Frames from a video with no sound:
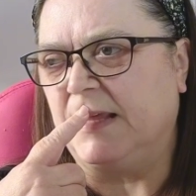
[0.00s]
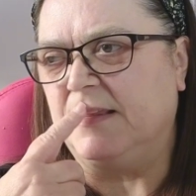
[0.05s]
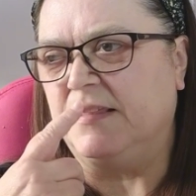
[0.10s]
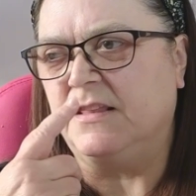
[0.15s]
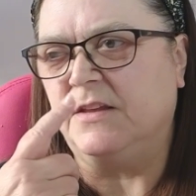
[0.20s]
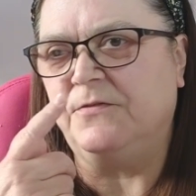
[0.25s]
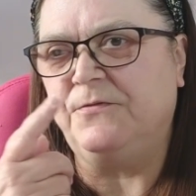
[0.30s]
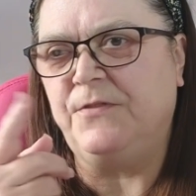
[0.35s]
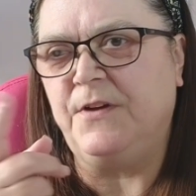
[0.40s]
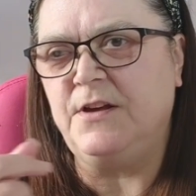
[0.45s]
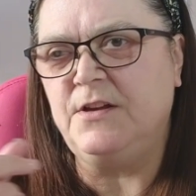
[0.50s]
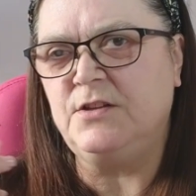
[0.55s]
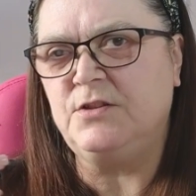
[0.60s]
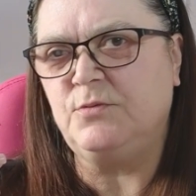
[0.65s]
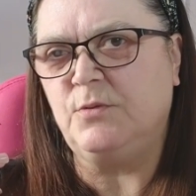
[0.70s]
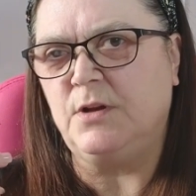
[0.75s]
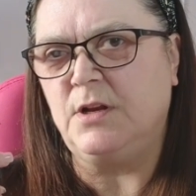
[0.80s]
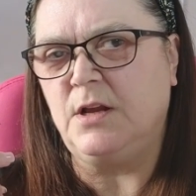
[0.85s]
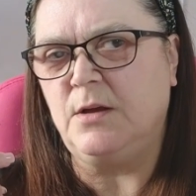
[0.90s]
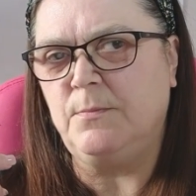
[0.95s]
the first
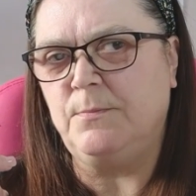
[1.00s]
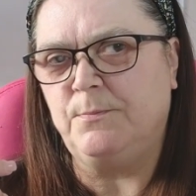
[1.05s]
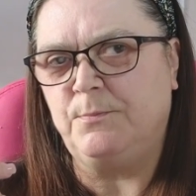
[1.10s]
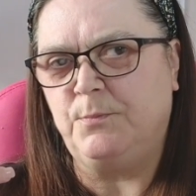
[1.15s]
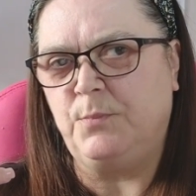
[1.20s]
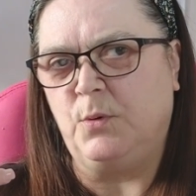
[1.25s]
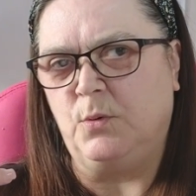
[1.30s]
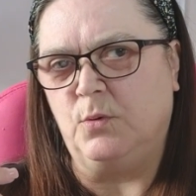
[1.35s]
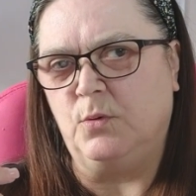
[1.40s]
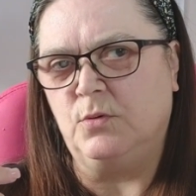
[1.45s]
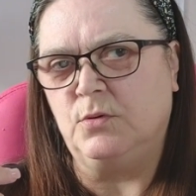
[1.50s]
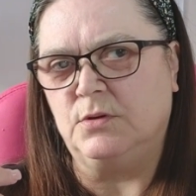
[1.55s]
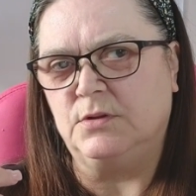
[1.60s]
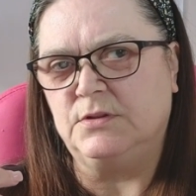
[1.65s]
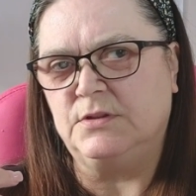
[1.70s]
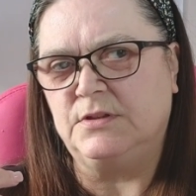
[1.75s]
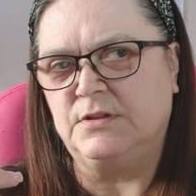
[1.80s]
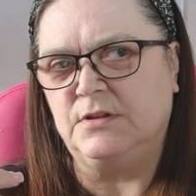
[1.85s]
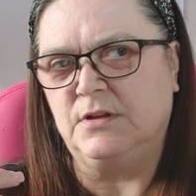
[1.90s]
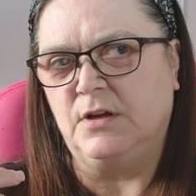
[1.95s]
one I bought
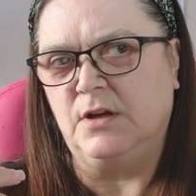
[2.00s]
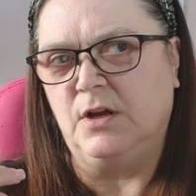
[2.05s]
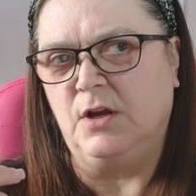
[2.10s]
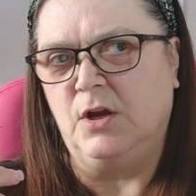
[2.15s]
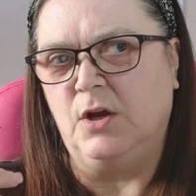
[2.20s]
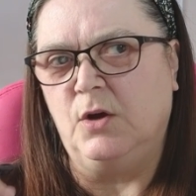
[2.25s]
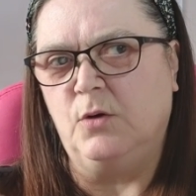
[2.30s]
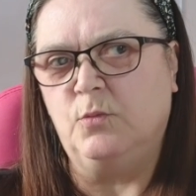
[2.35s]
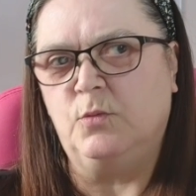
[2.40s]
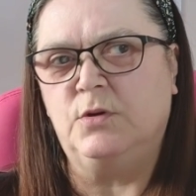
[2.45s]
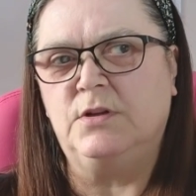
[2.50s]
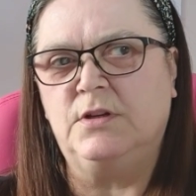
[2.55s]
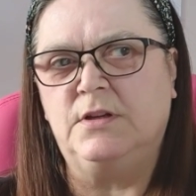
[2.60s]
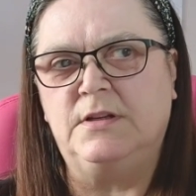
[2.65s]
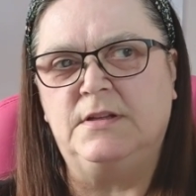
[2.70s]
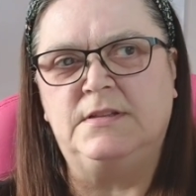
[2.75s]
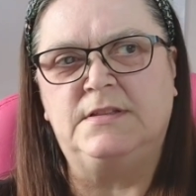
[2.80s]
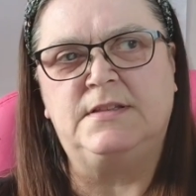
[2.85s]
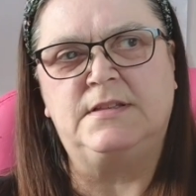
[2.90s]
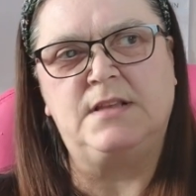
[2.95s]

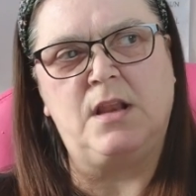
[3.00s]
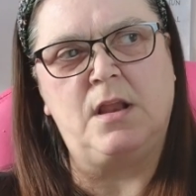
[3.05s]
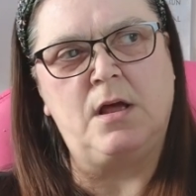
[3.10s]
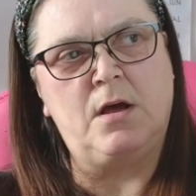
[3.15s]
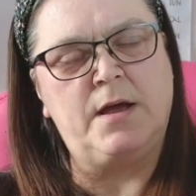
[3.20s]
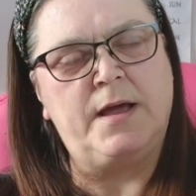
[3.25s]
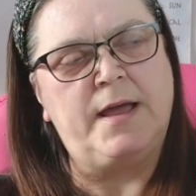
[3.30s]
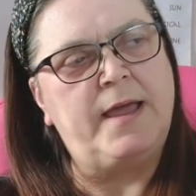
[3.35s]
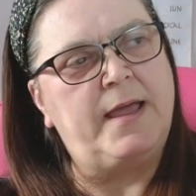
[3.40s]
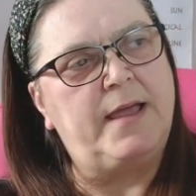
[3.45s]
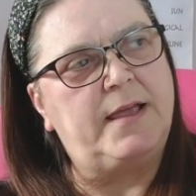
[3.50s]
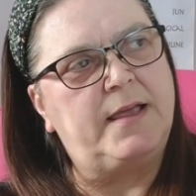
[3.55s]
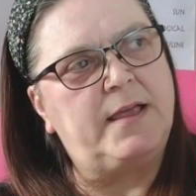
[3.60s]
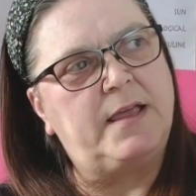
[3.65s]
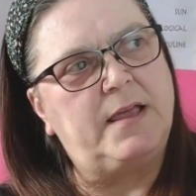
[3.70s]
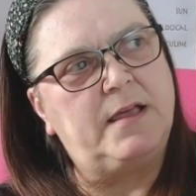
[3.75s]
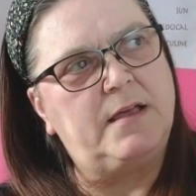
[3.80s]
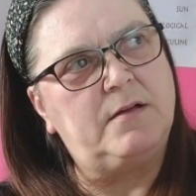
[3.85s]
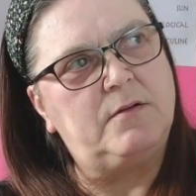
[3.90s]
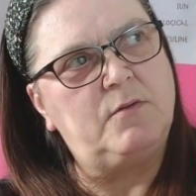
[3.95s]
was
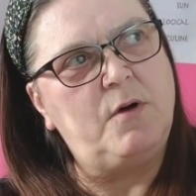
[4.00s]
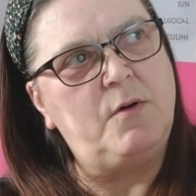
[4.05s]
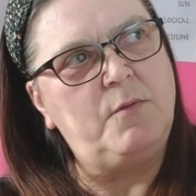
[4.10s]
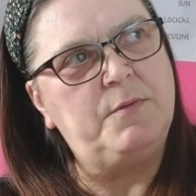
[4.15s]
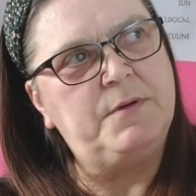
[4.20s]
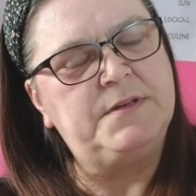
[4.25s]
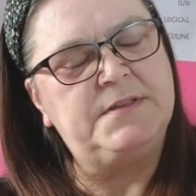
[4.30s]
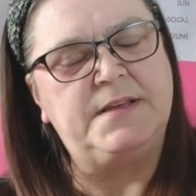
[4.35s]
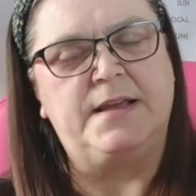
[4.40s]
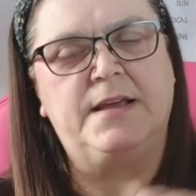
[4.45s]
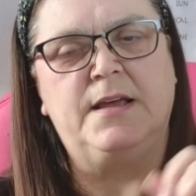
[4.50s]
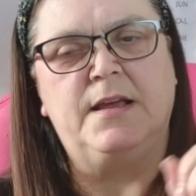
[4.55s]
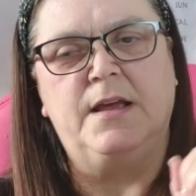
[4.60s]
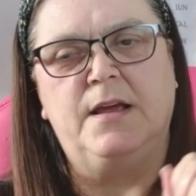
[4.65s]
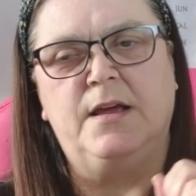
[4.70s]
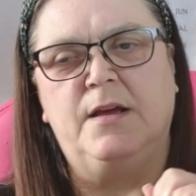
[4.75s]
like, what was it?